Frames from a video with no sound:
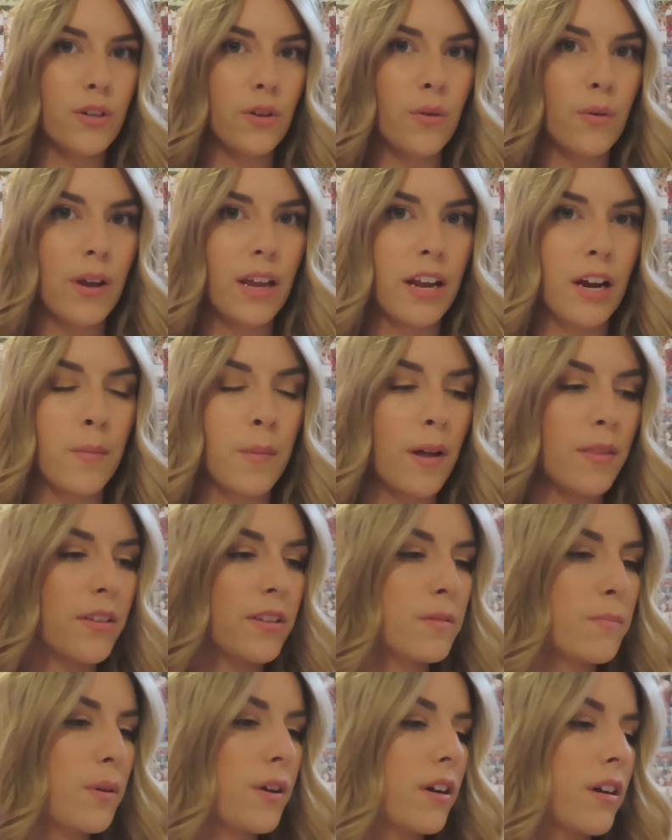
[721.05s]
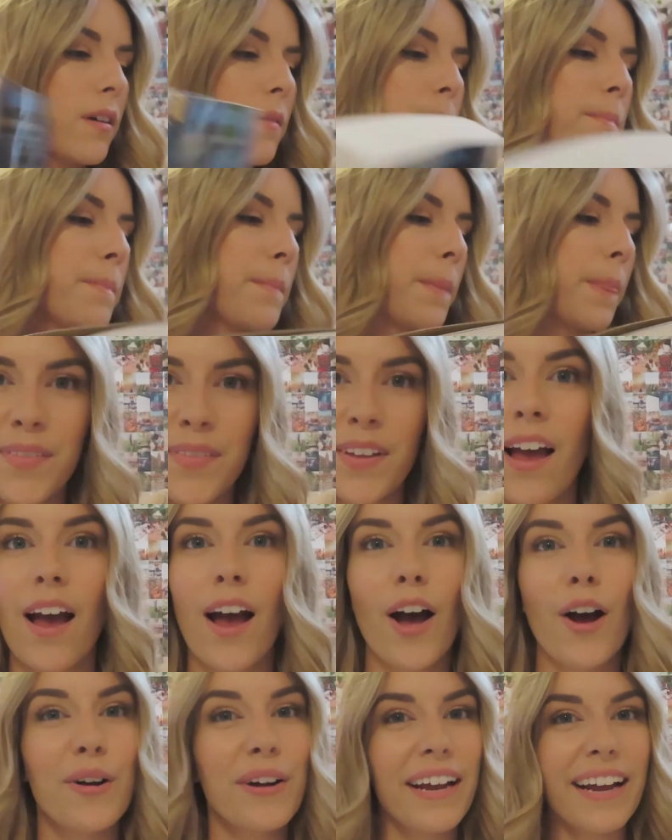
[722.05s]
to hear about this book.
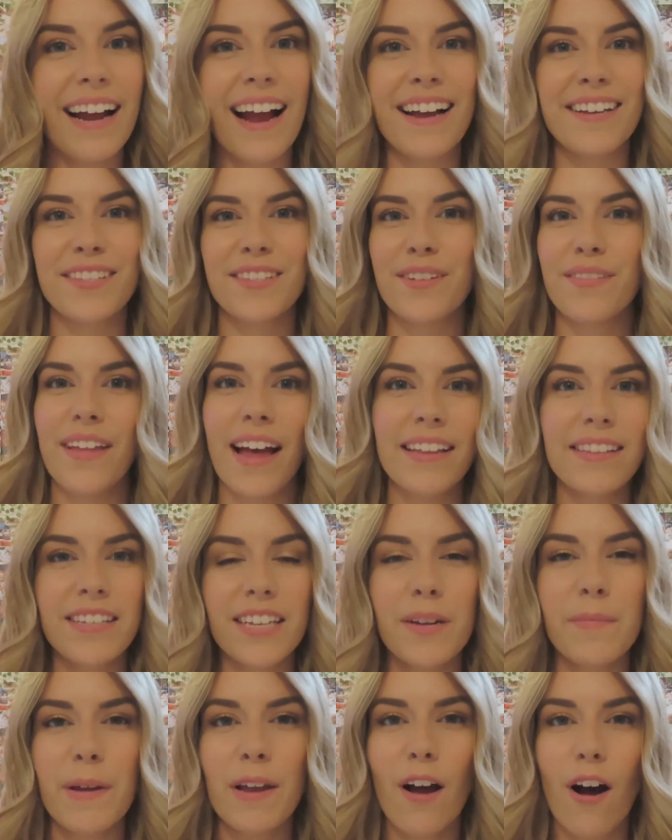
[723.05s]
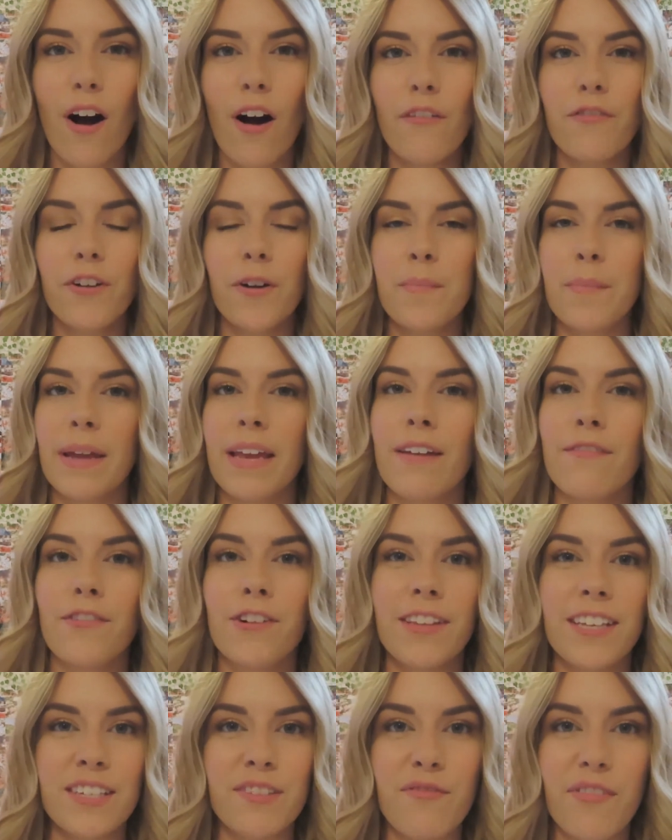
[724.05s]
Okay guys, so that's going to be all from me
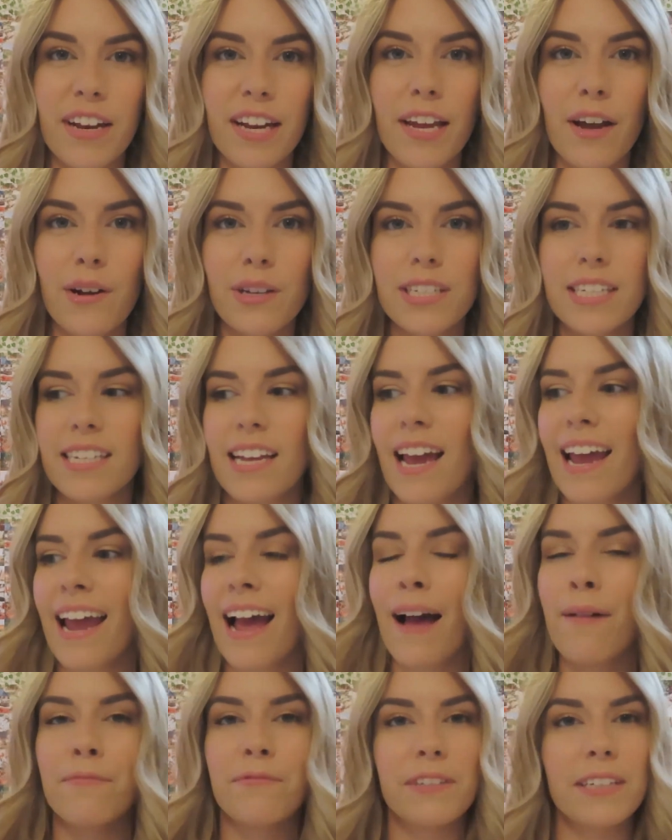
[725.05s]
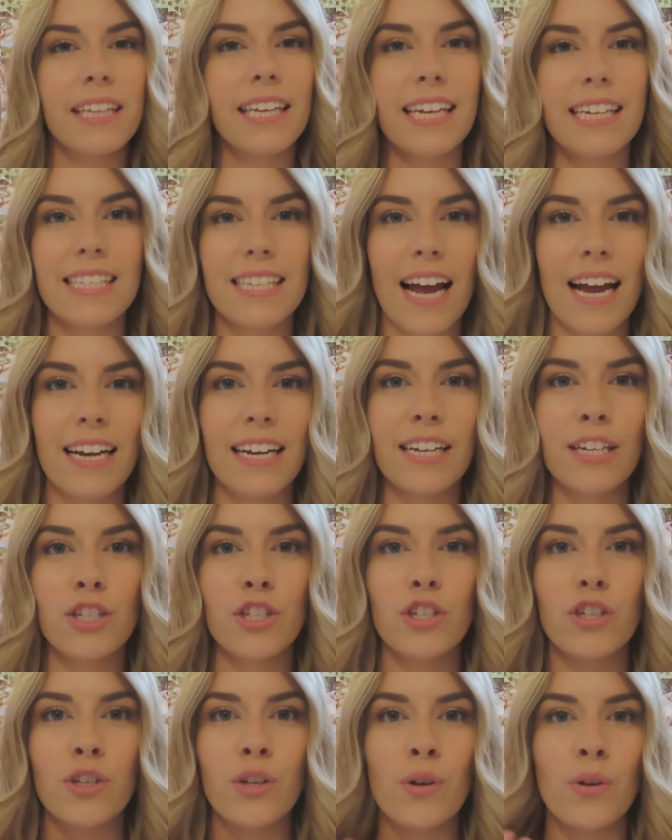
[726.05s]
for this video today. I'm really excited
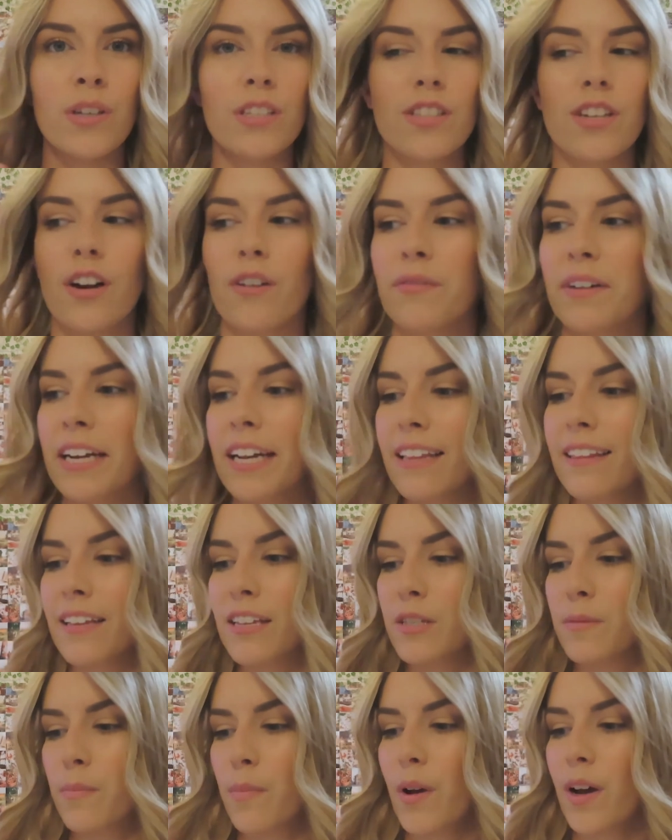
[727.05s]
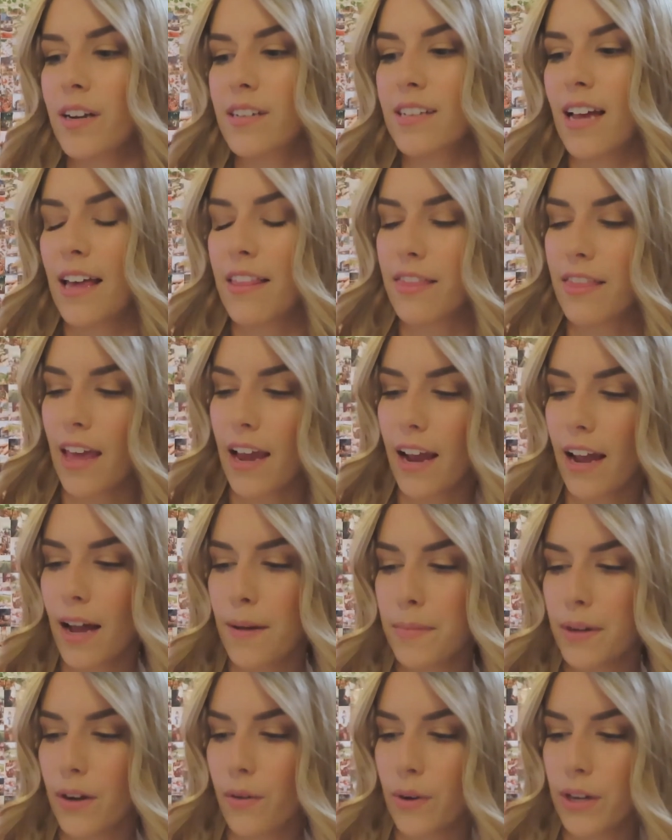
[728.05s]
to start reading these books. I think
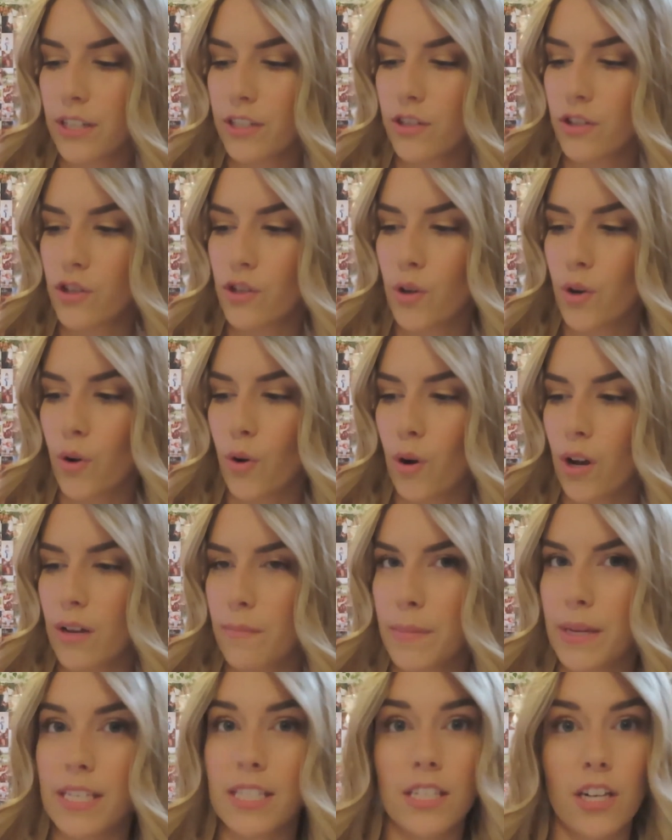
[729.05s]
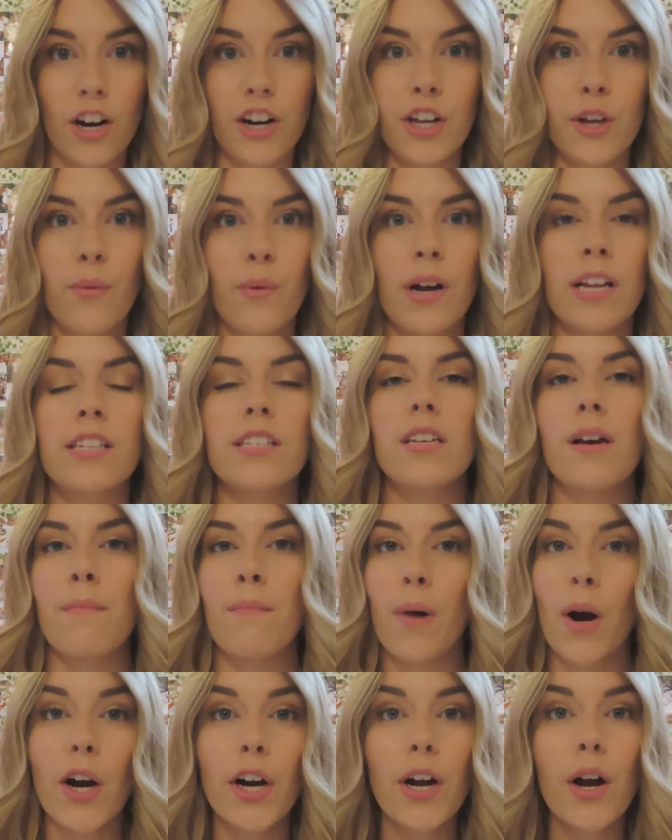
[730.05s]
I'm going to be starting one
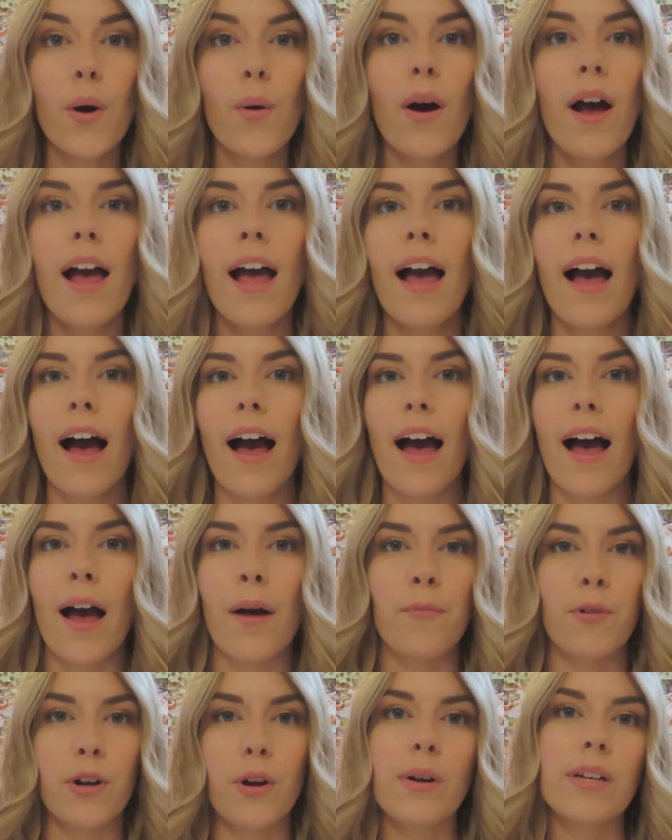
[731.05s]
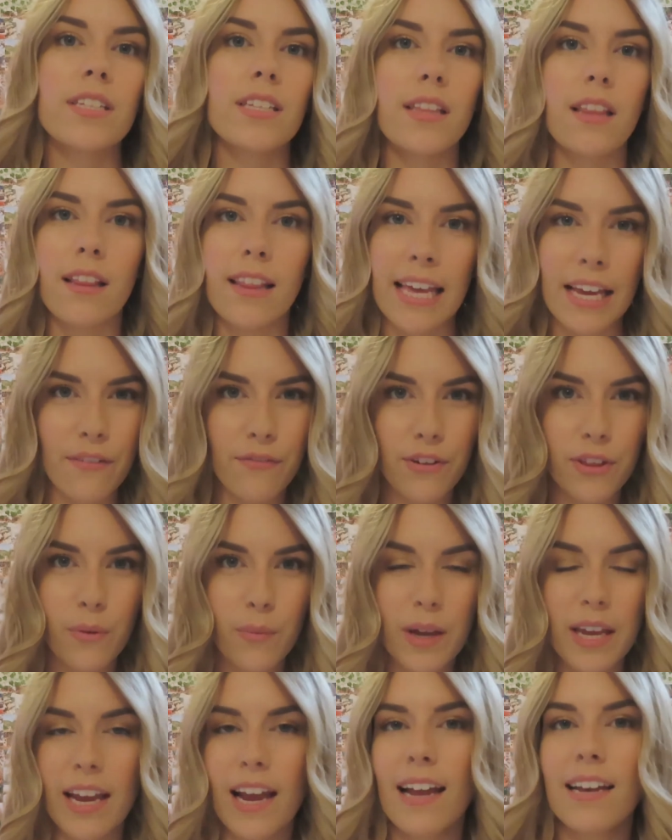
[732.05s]
tomorrow. We're going to the lake for
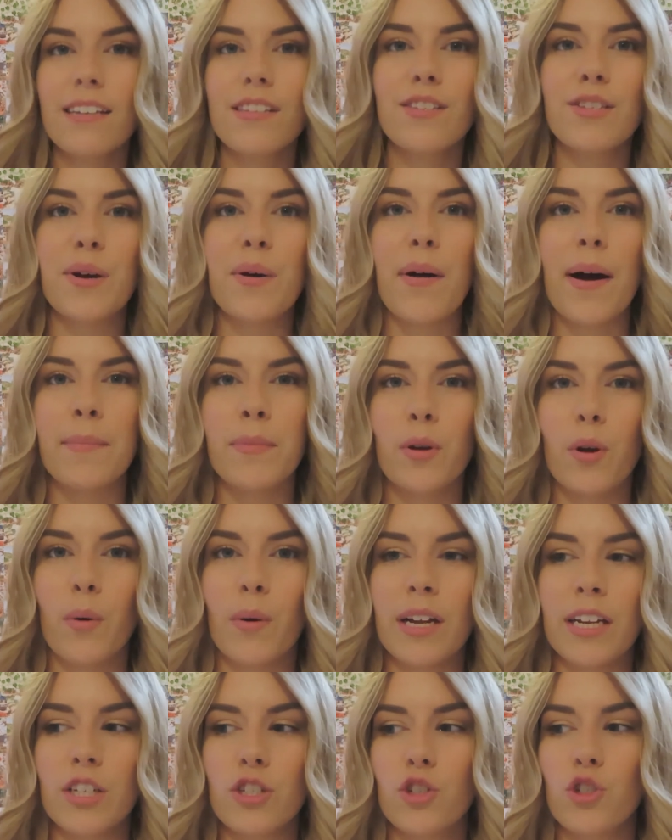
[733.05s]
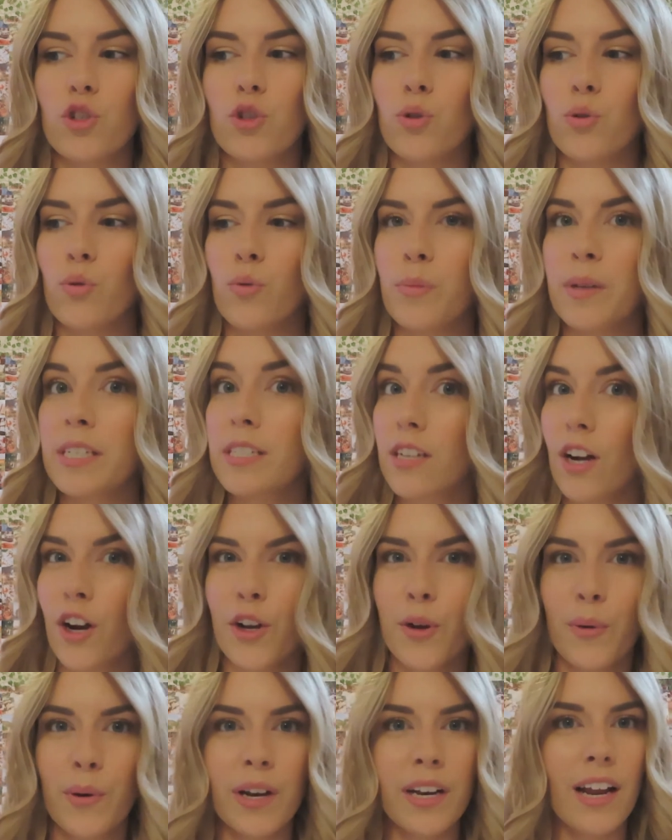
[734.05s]
the weekend, so I'm going to be
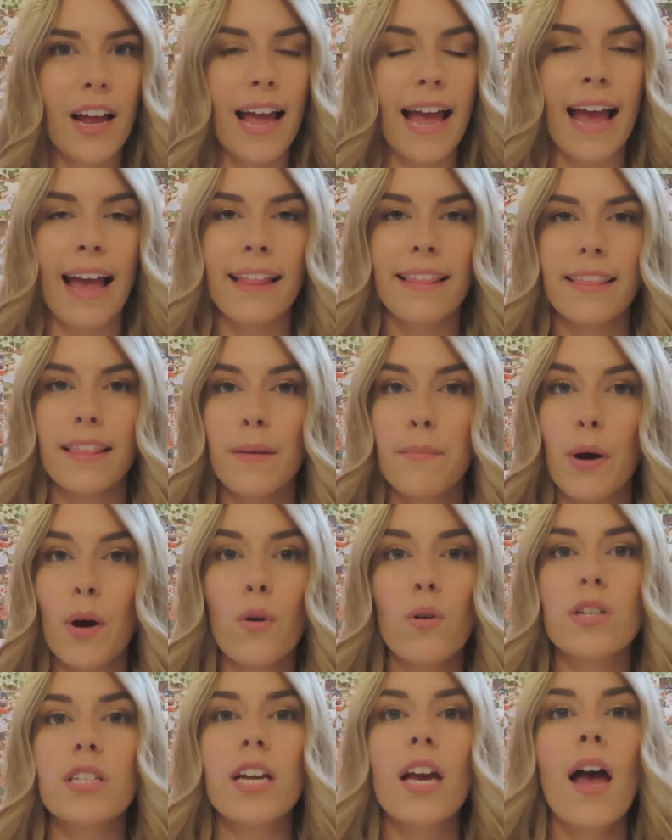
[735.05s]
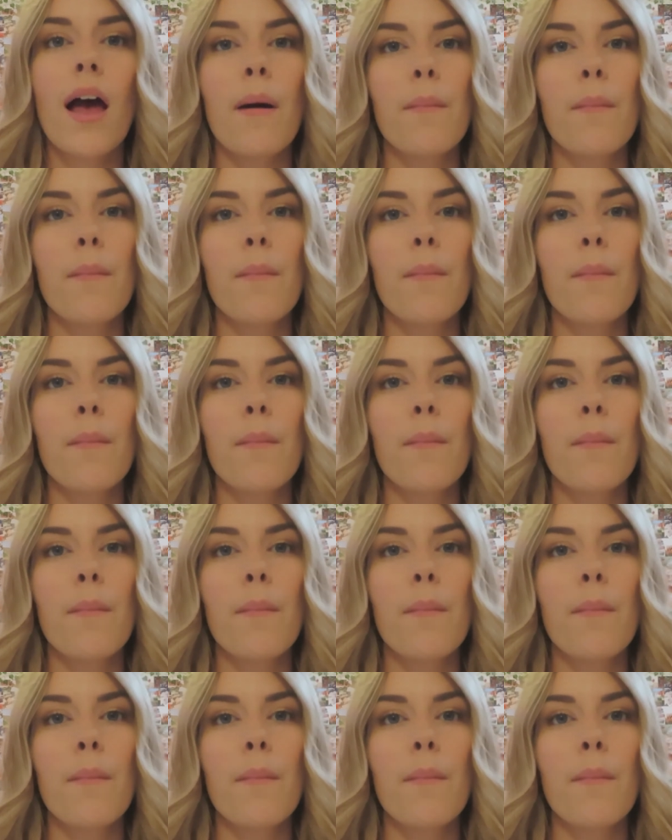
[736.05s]
starting one at the boat.